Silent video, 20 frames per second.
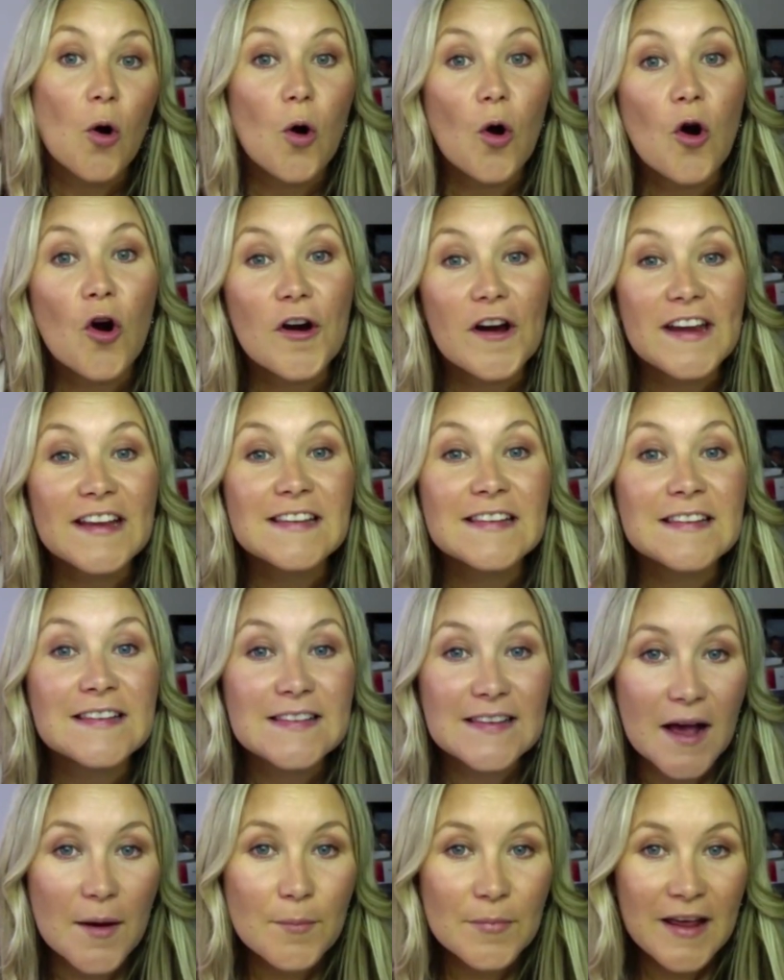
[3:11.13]
or in
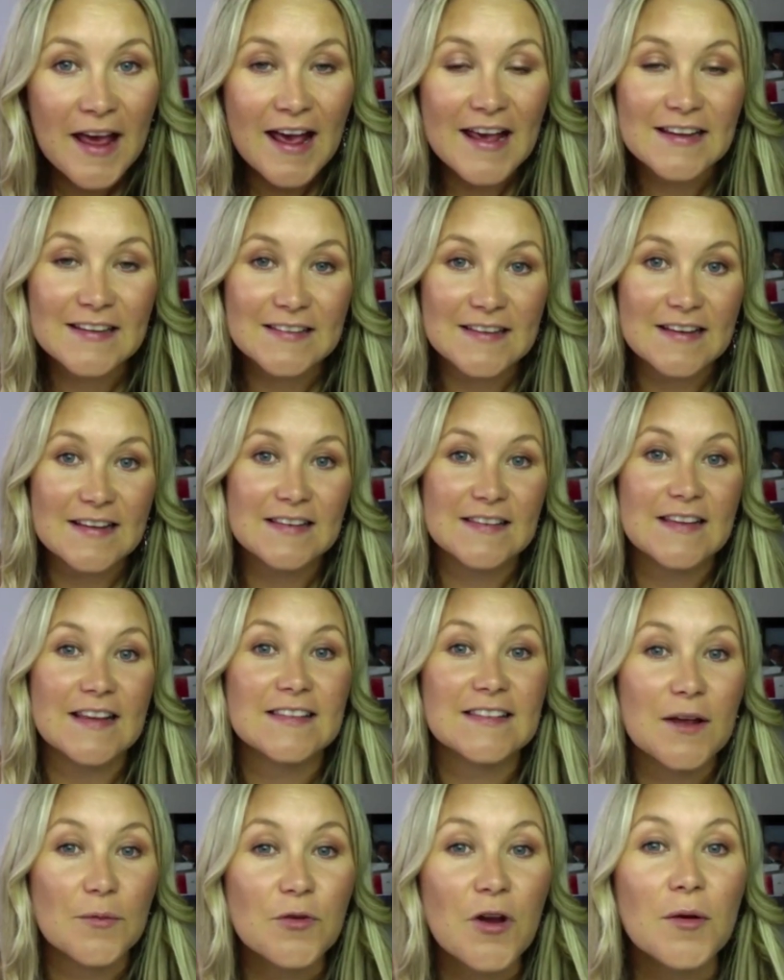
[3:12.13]
some cases,
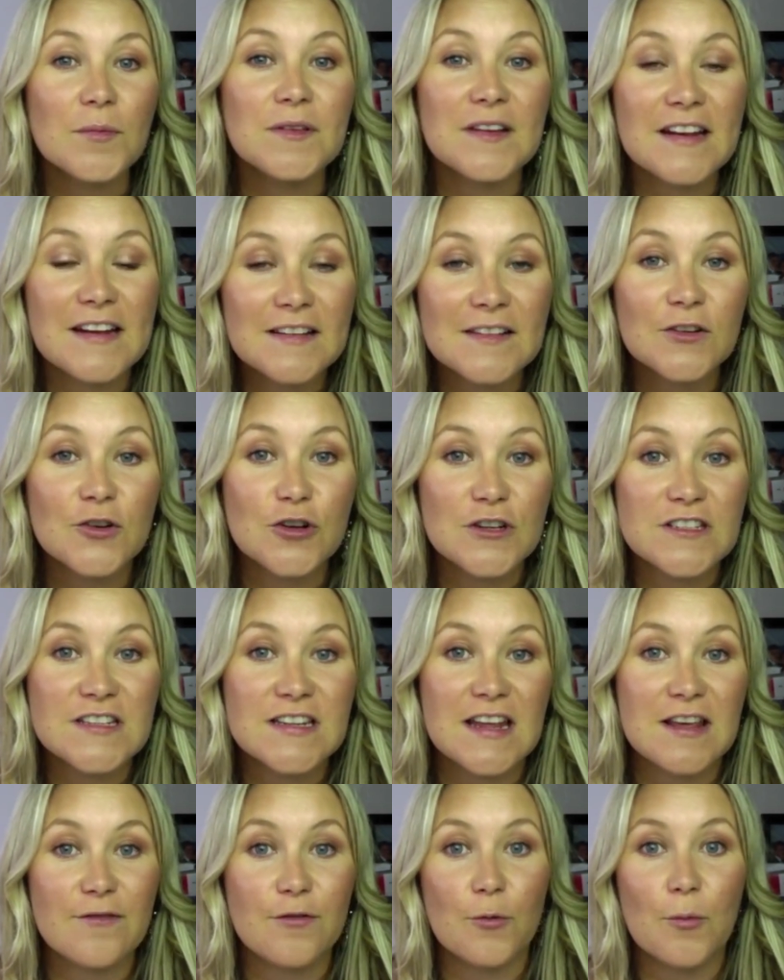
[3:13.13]
sometimes it is good to
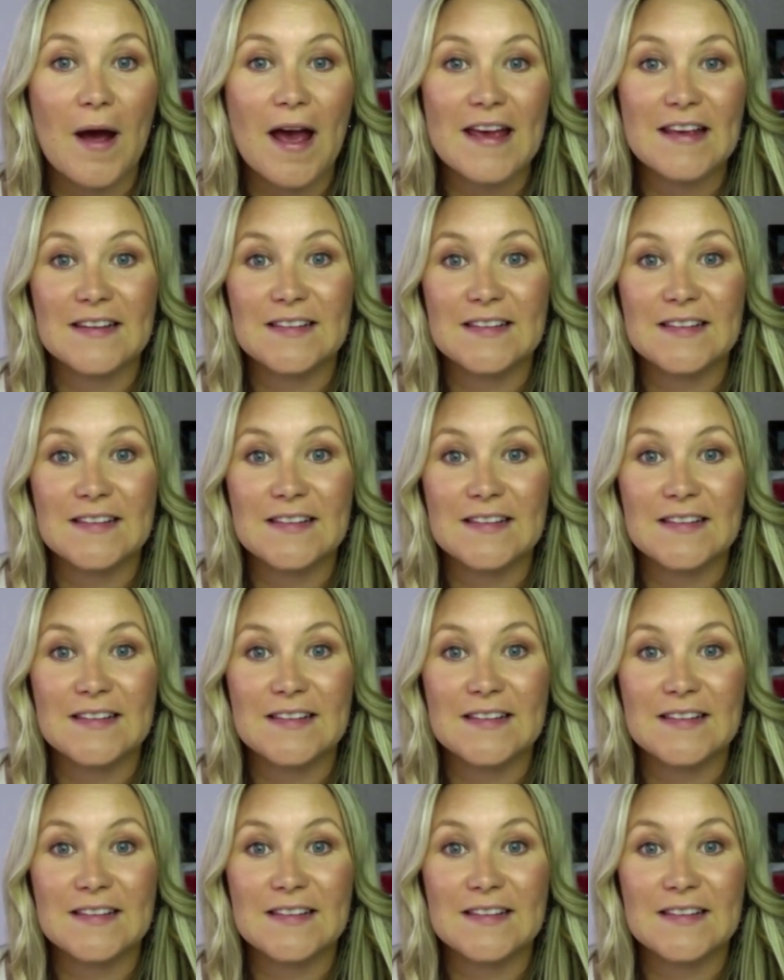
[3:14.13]
give away,